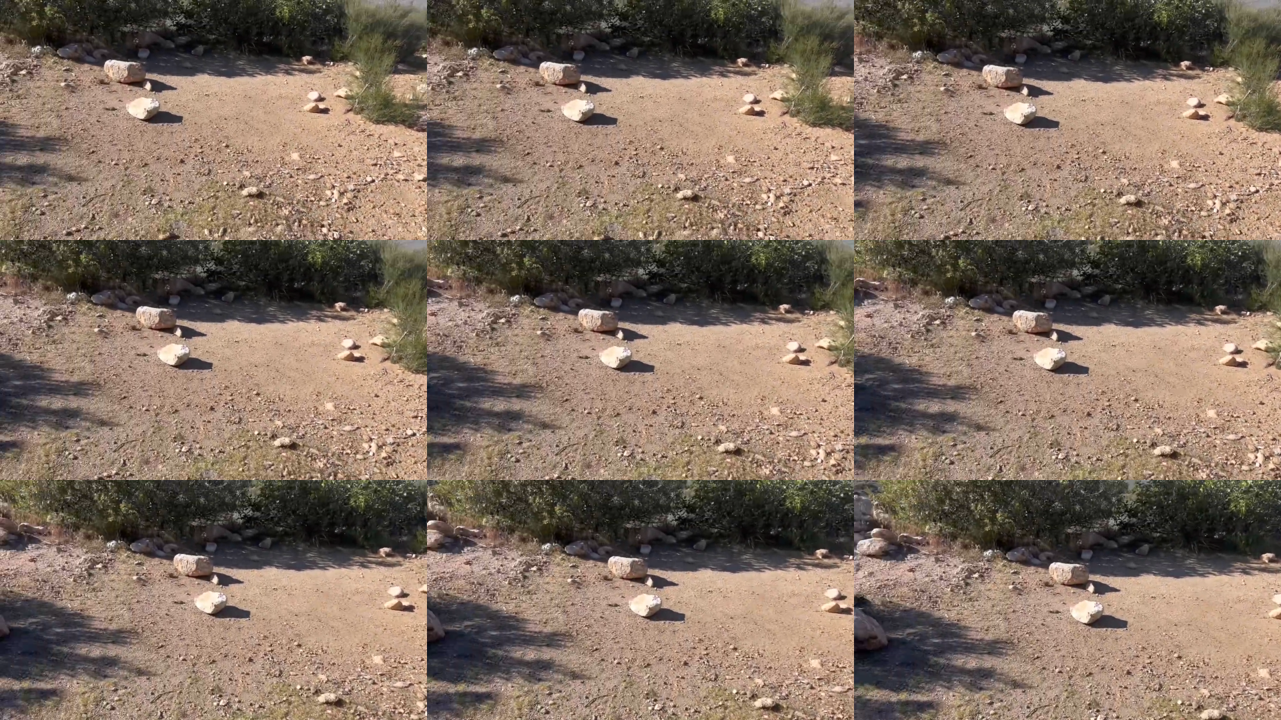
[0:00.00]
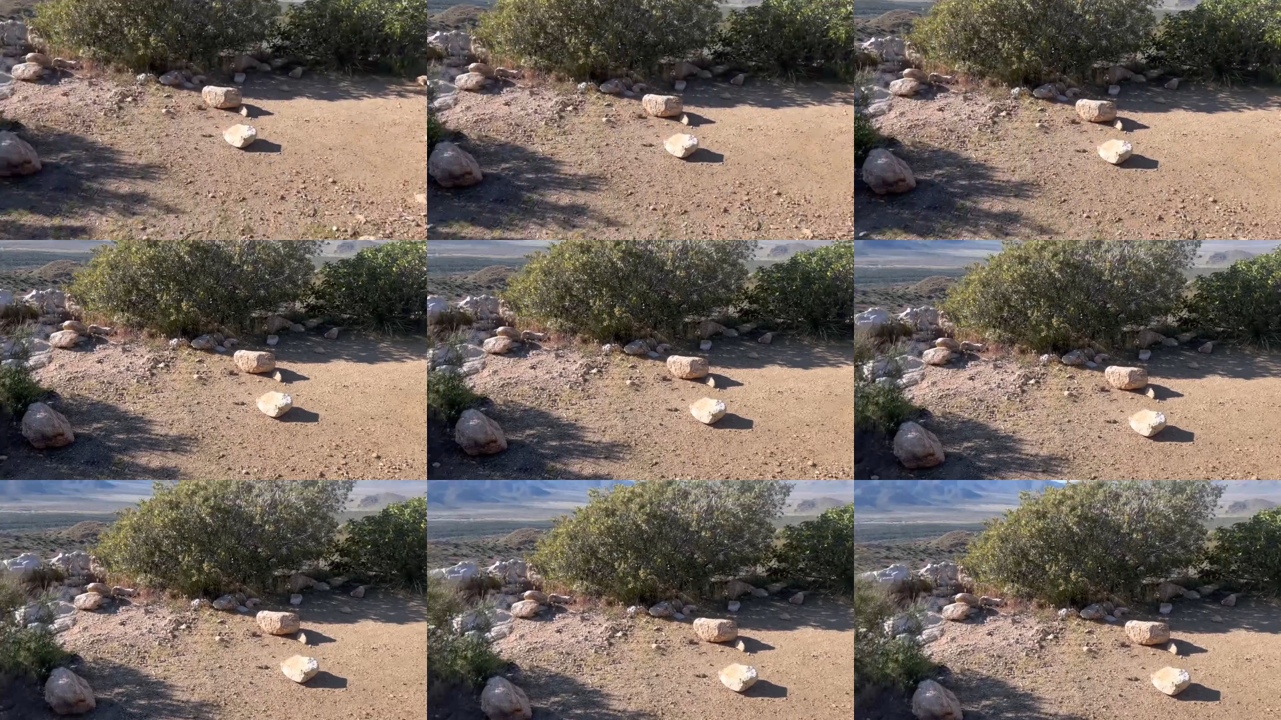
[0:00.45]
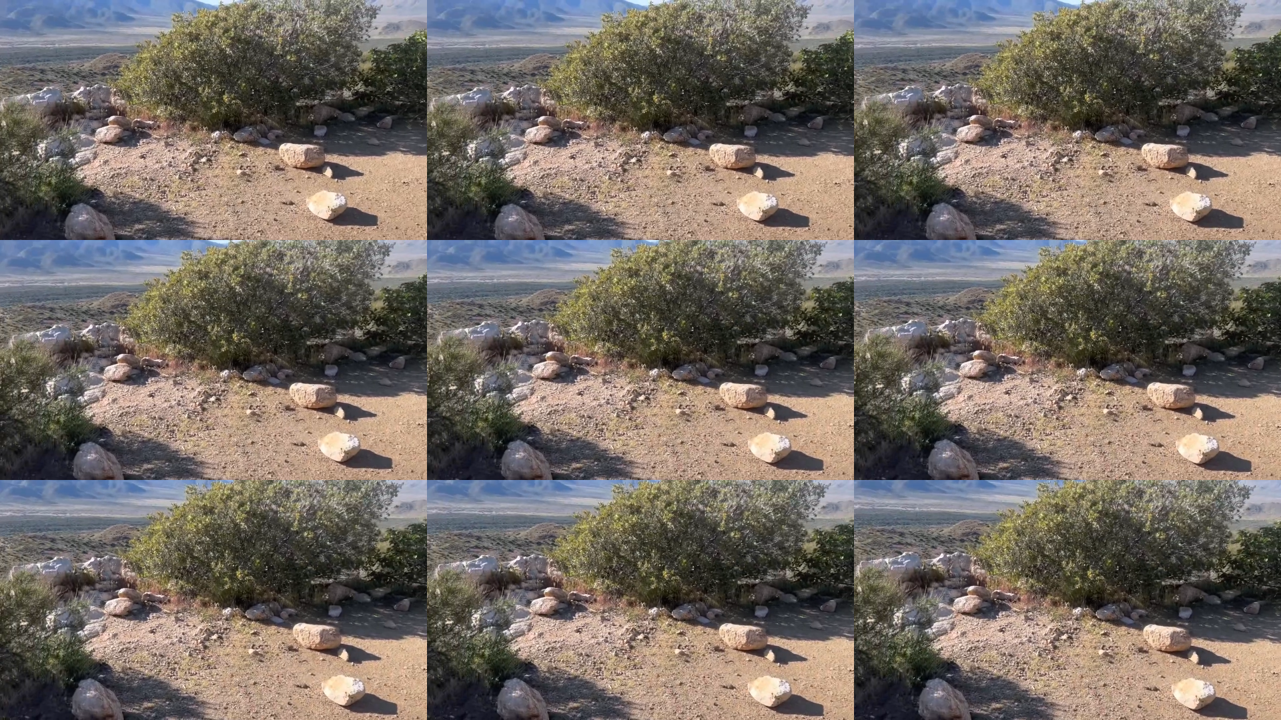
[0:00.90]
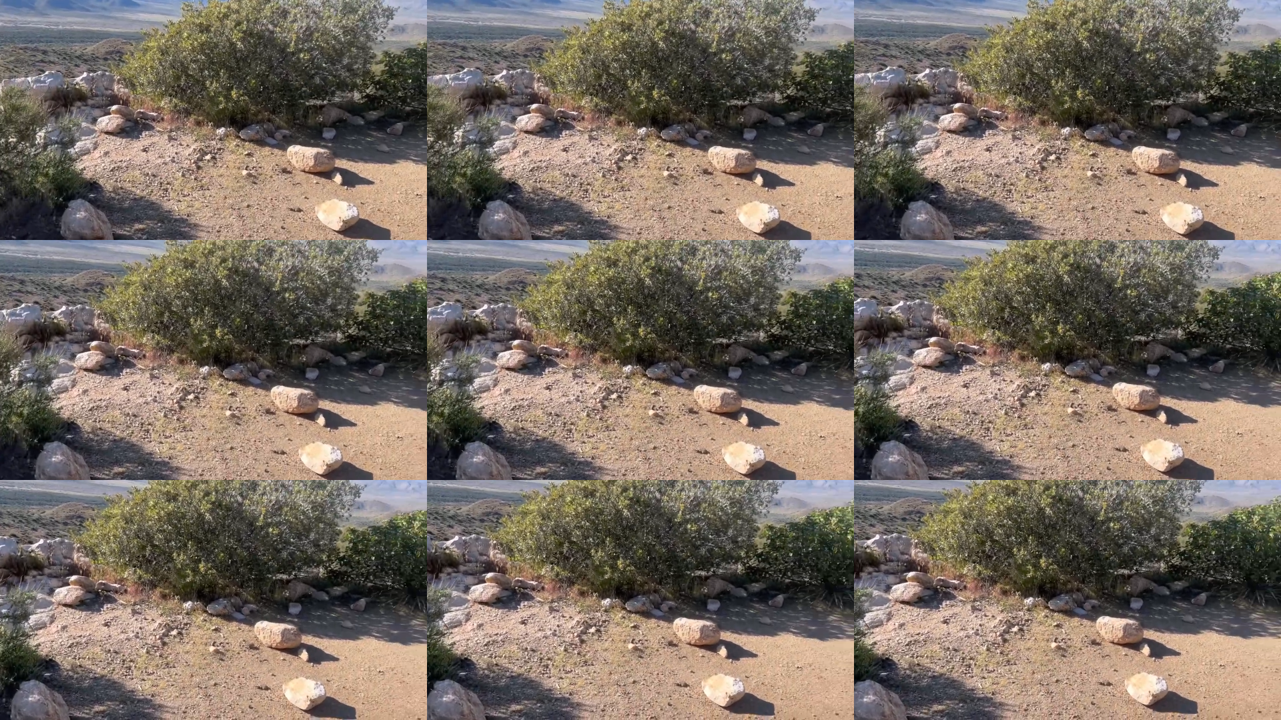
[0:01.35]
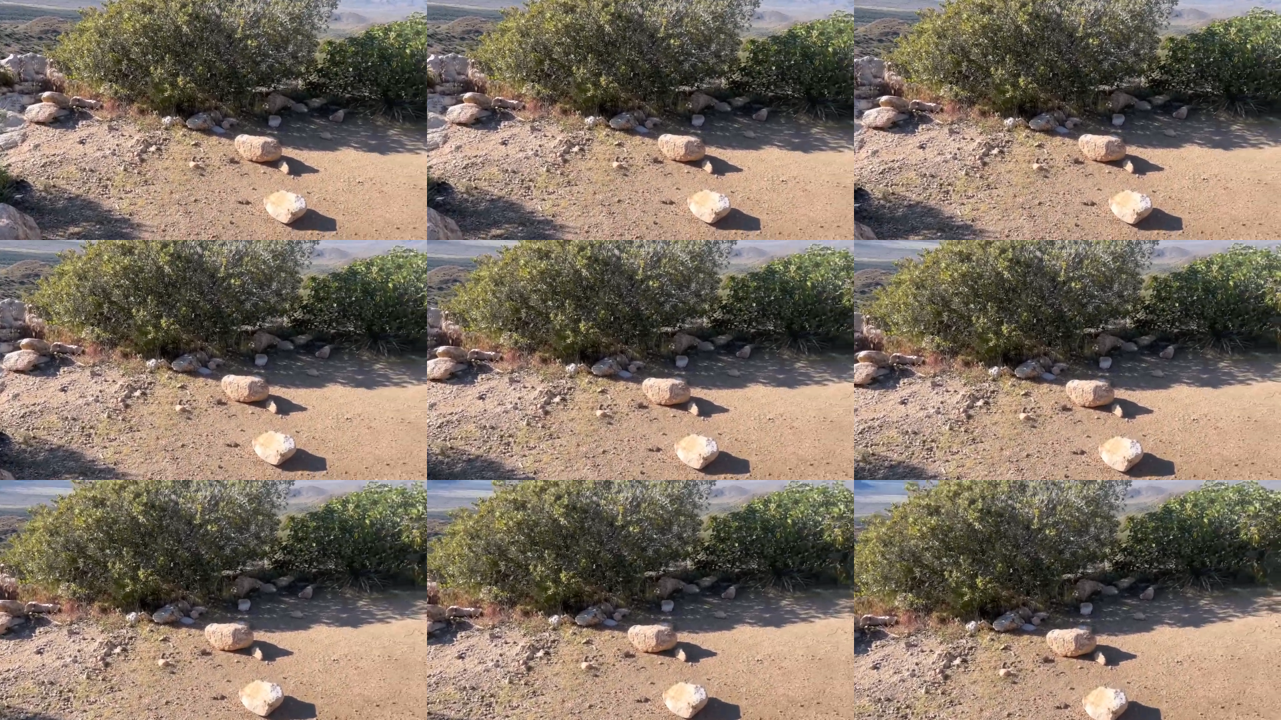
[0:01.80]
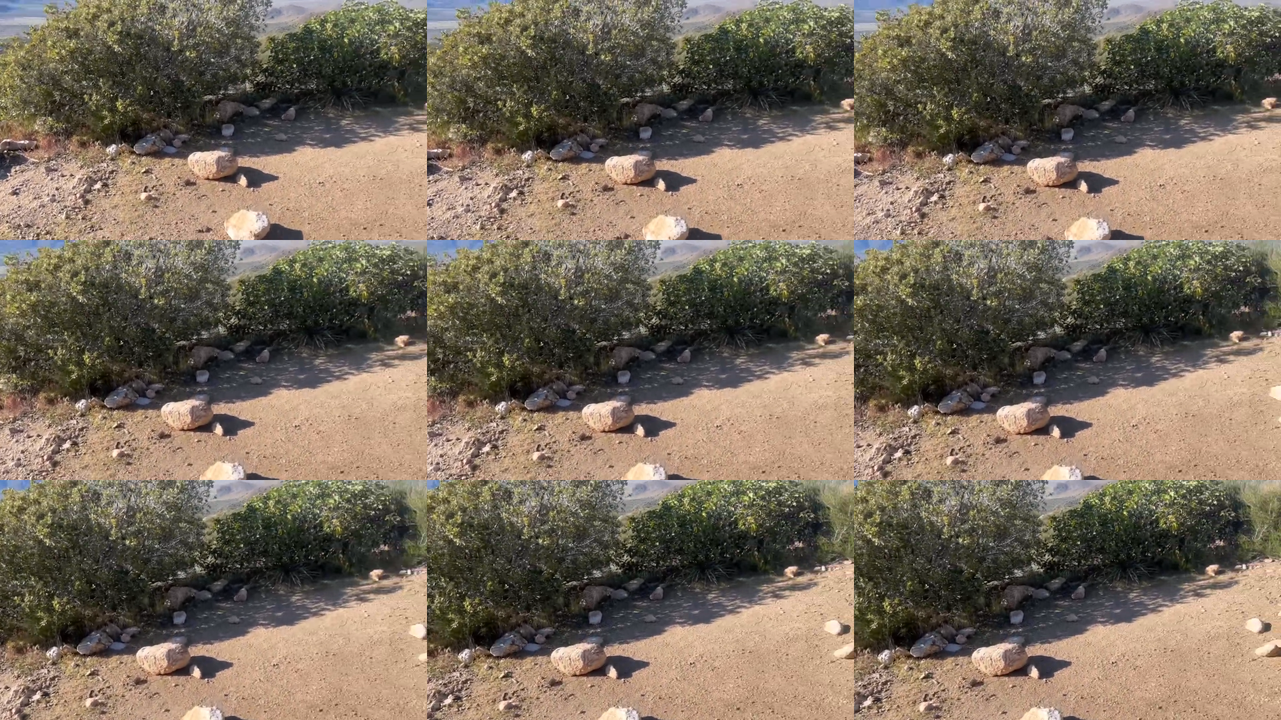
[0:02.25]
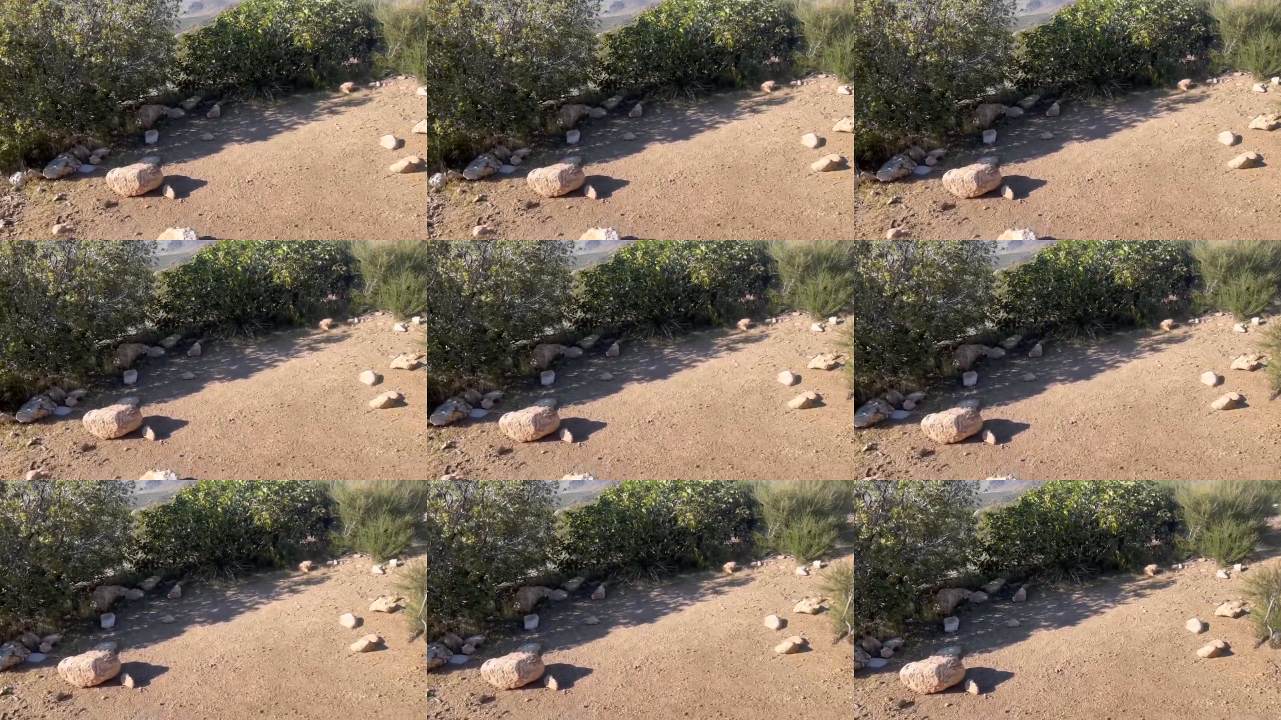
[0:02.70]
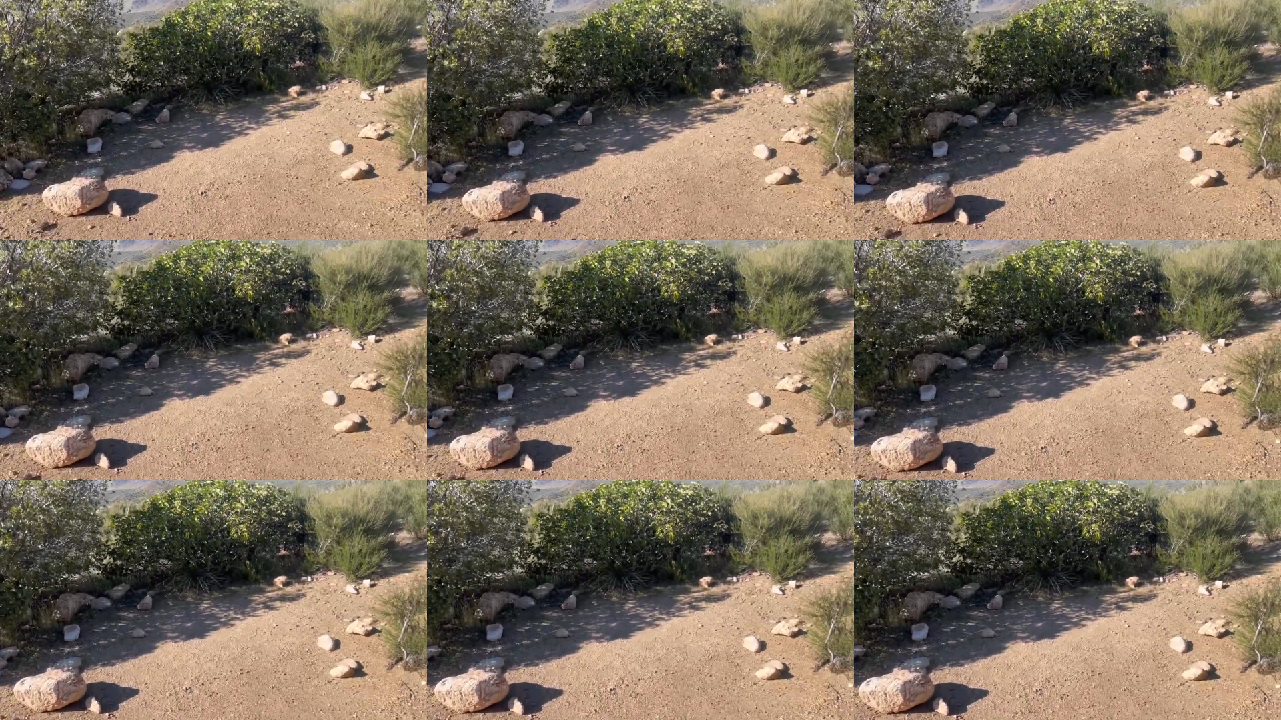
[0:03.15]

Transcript: [unreadable: no face in view]